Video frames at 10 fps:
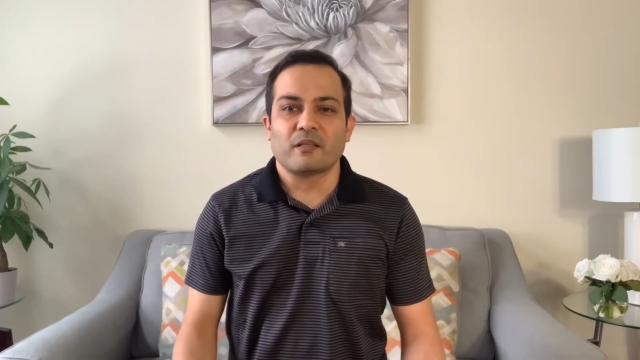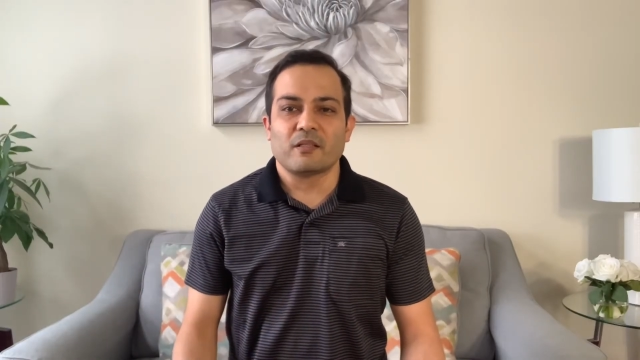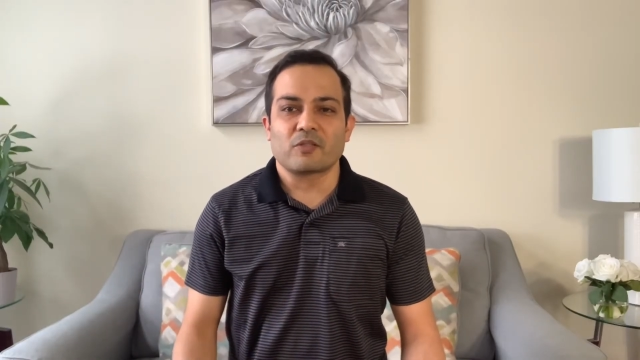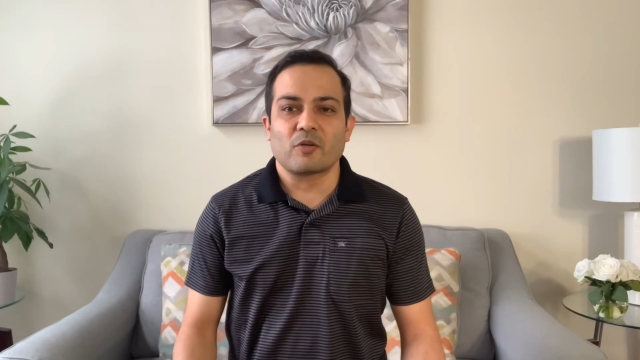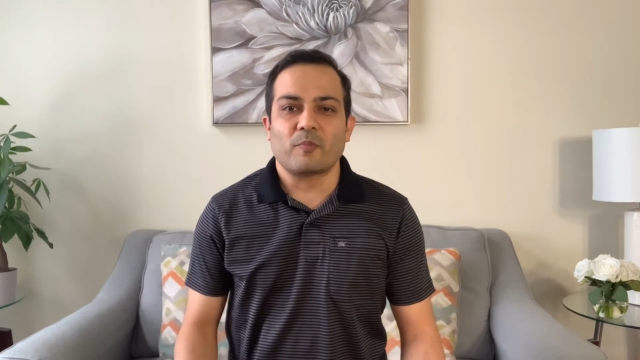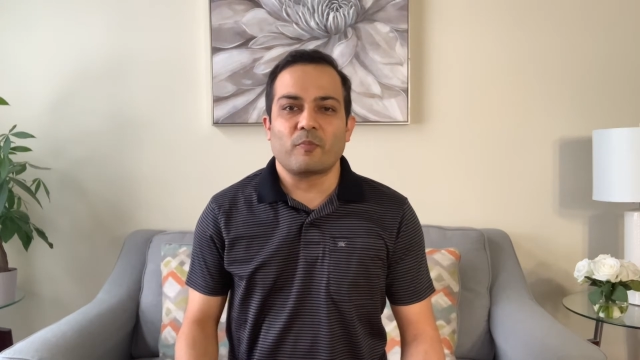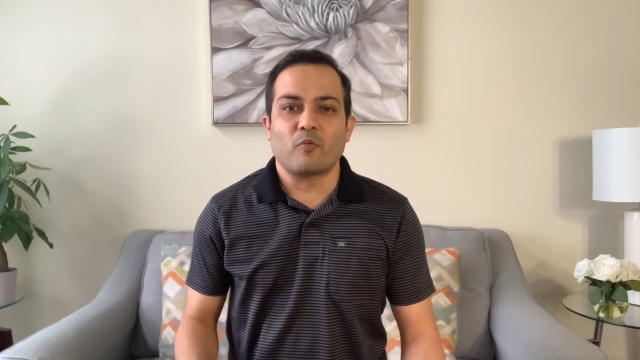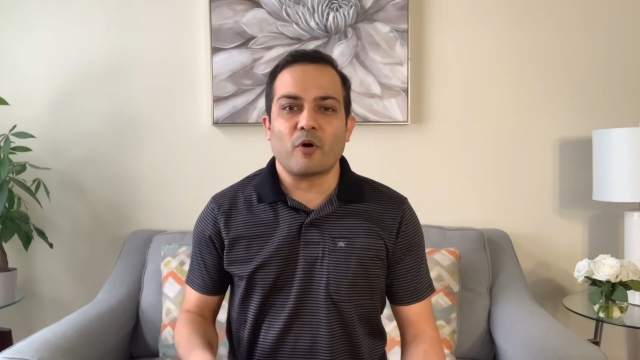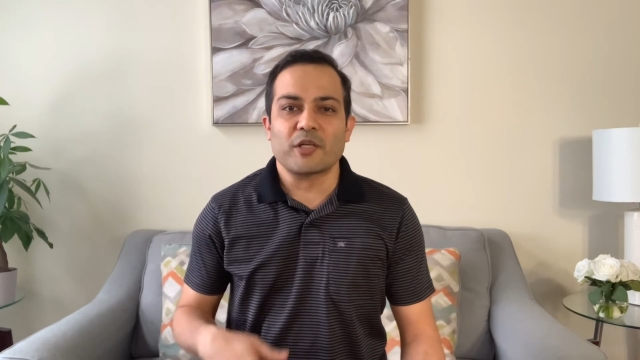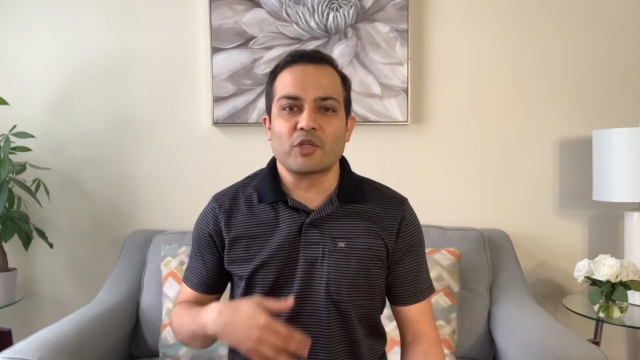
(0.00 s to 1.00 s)
So
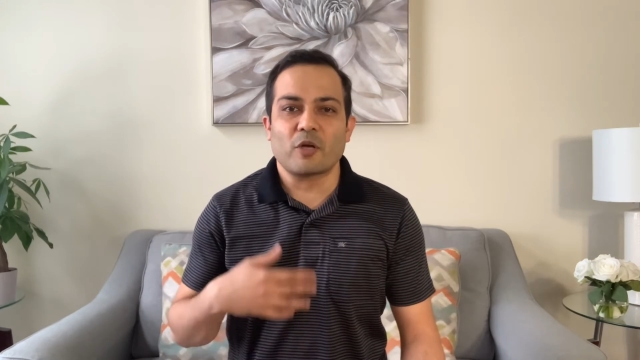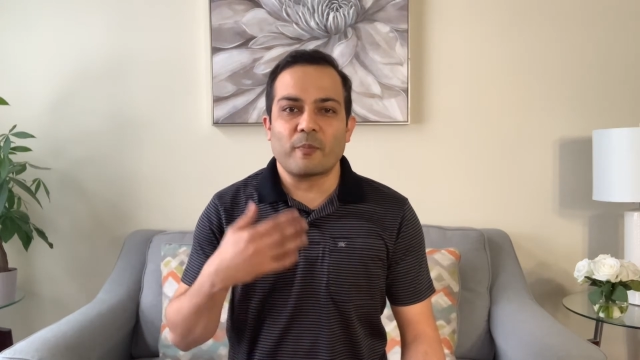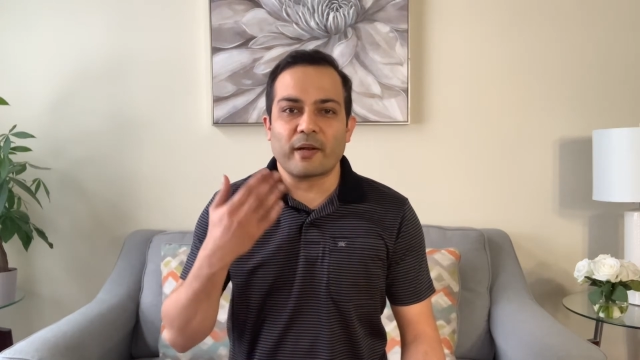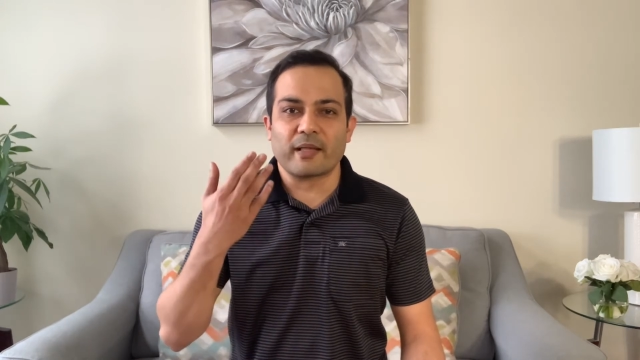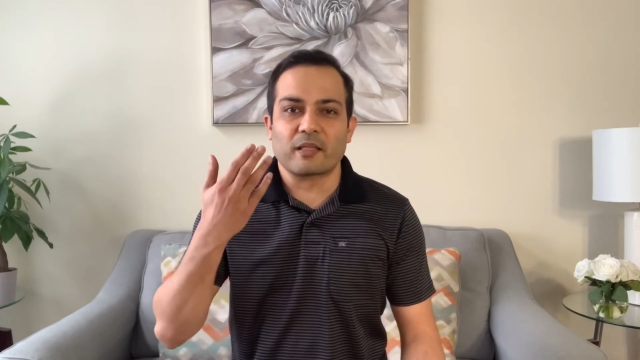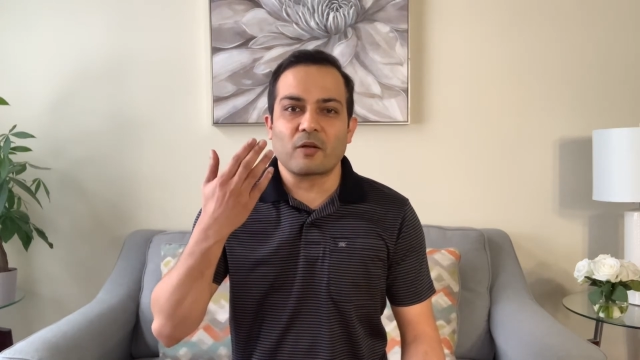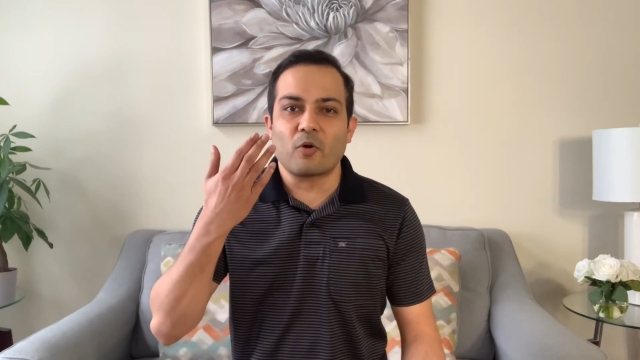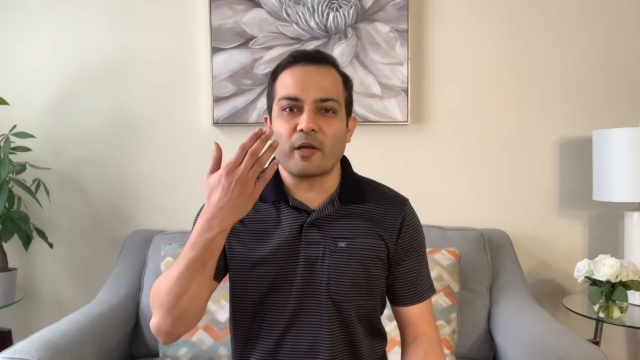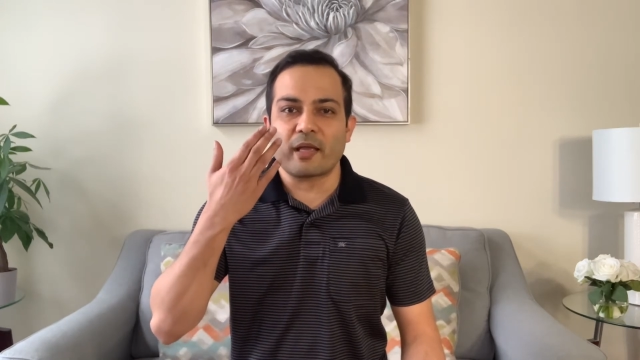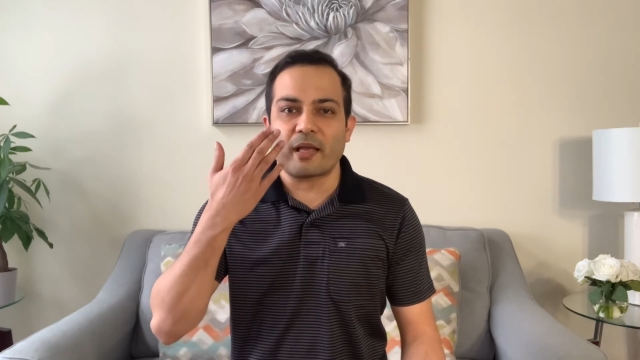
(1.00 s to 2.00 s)
watch your breath
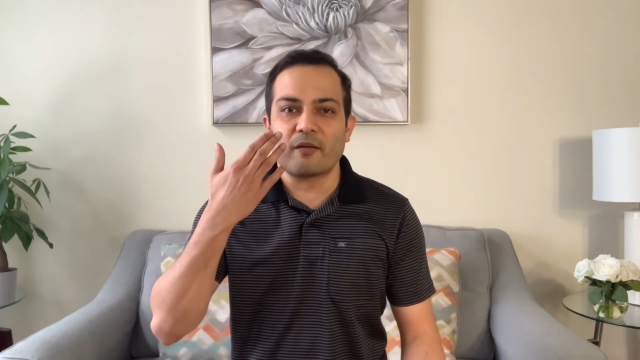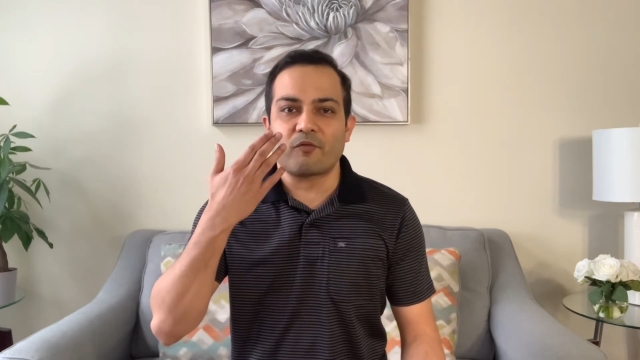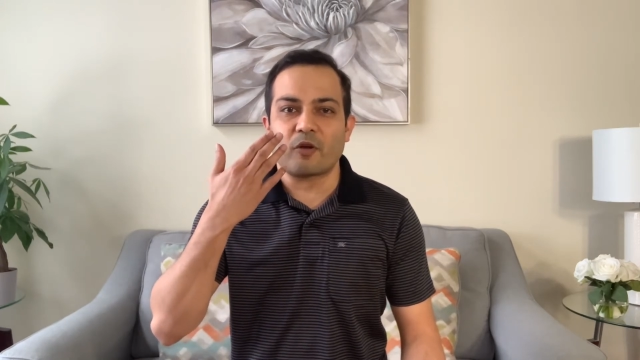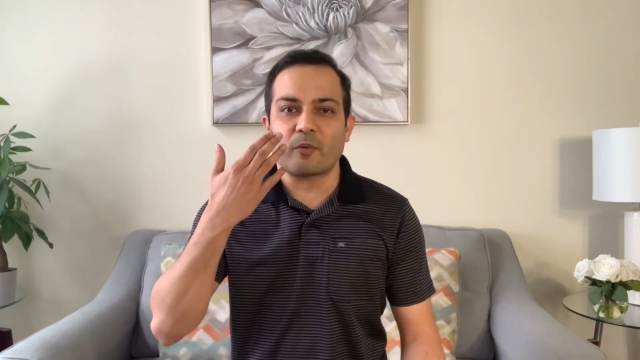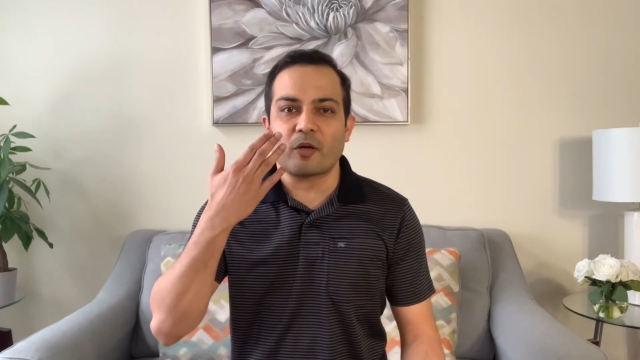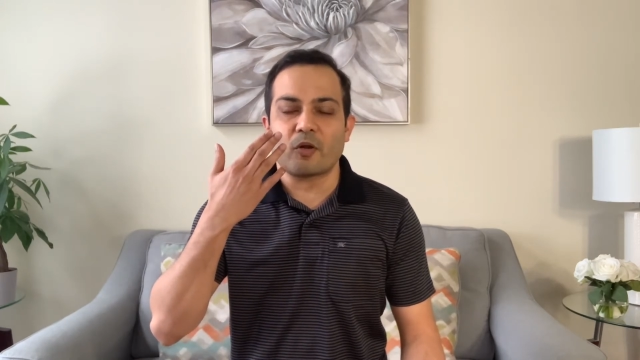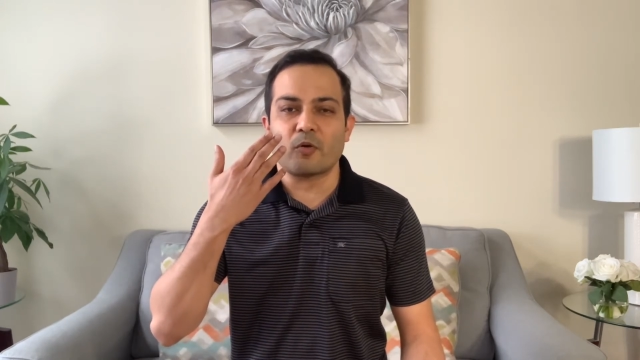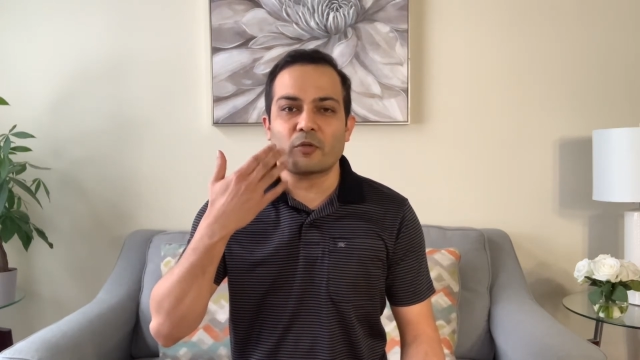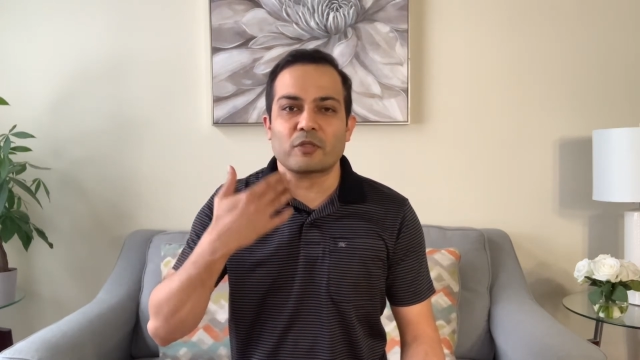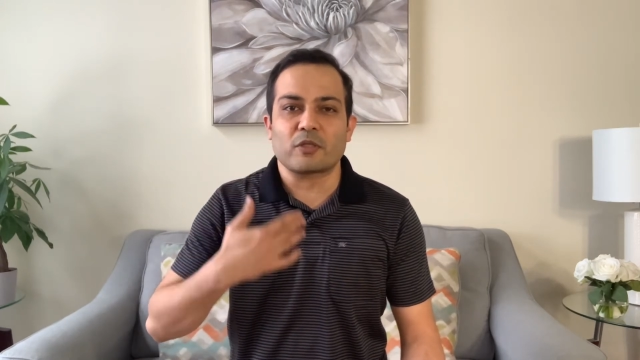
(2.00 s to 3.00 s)
going in from your
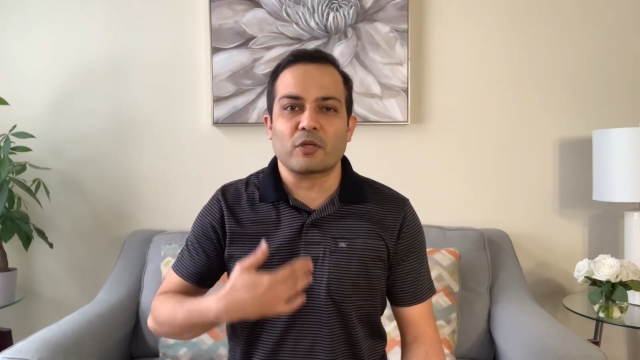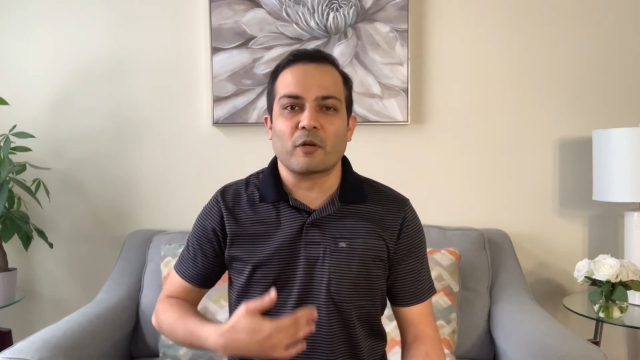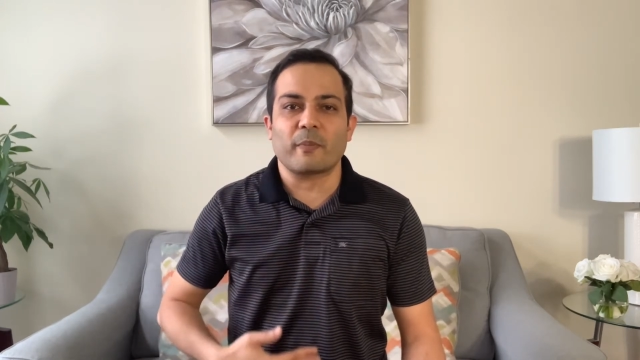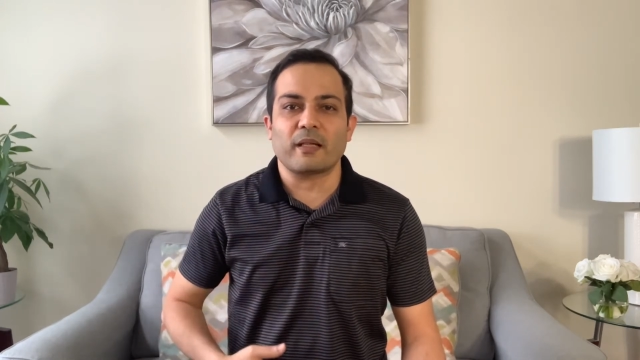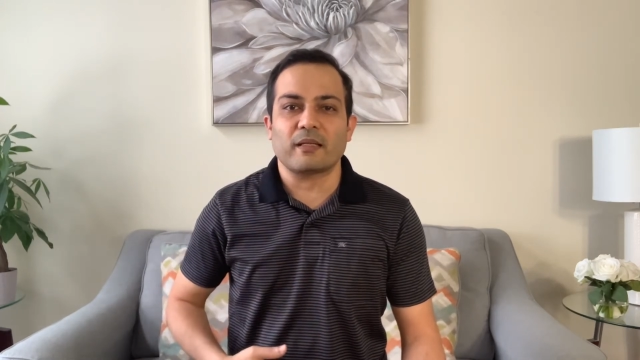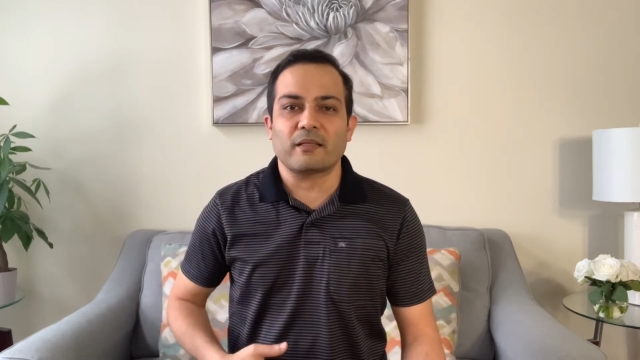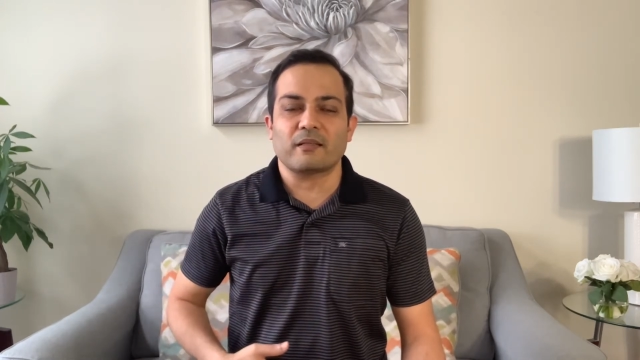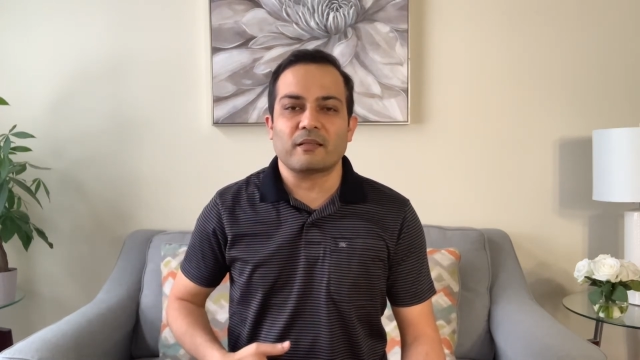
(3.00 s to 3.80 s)
nose to your belly